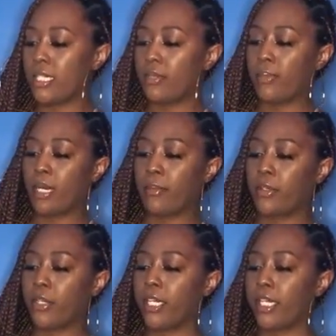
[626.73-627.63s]
the
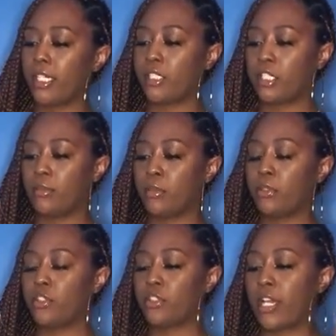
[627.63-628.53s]
Pomegranate
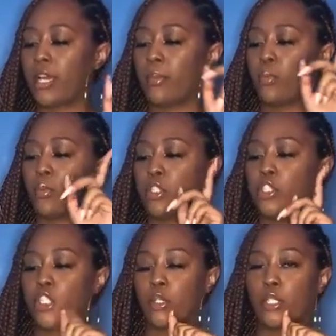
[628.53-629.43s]
double strap one
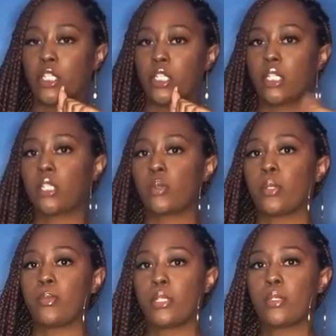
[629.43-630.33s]
shoulder
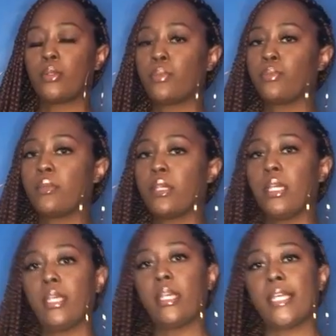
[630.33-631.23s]
swimsuit
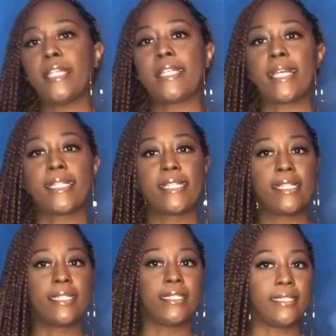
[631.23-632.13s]
in the size
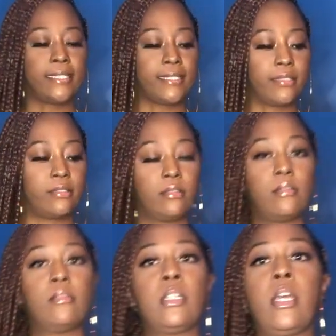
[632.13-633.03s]
10.
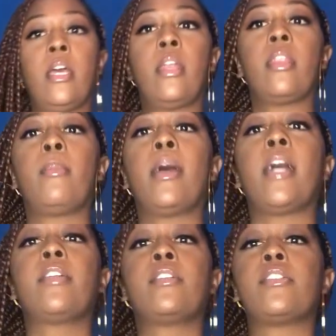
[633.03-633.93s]
The
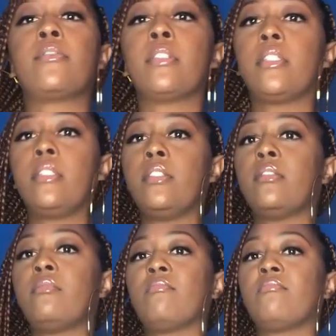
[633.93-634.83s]
pattern is really
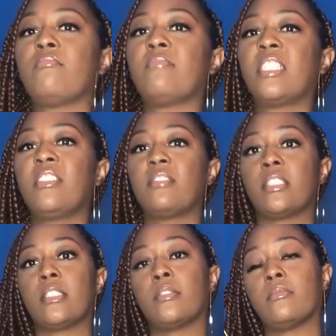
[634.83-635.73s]
cute. I don't
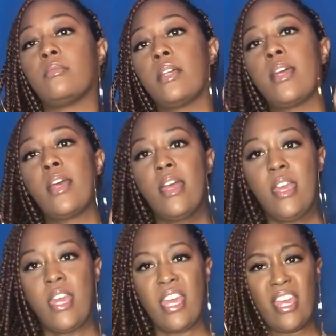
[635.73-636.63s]
know
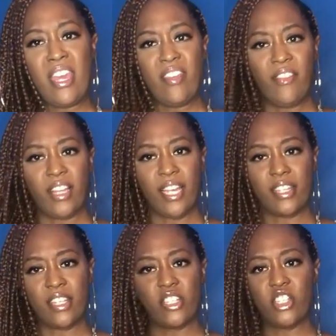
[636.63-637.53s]
if I
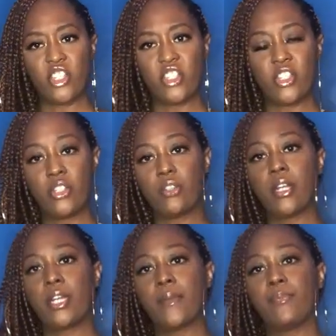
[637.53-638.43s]
like this
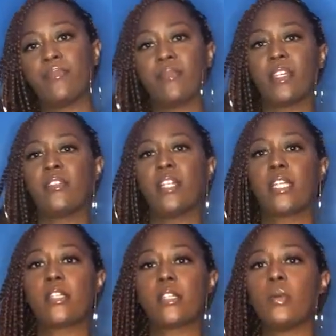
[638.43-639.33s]
strap. I feel
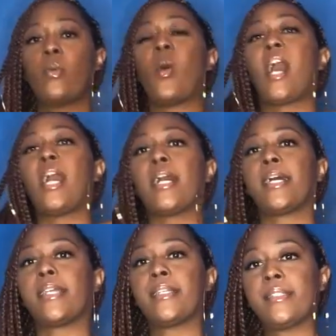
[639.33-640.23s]
like it's so
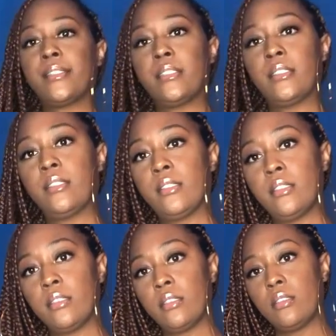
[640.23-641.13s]
wide.
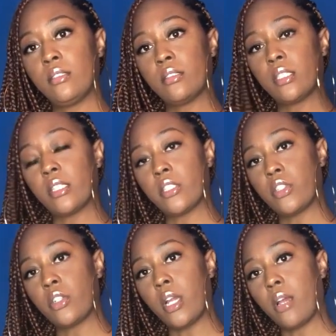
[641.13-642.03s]
Look at the
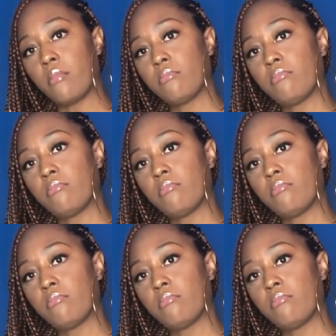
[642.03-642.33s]
strap.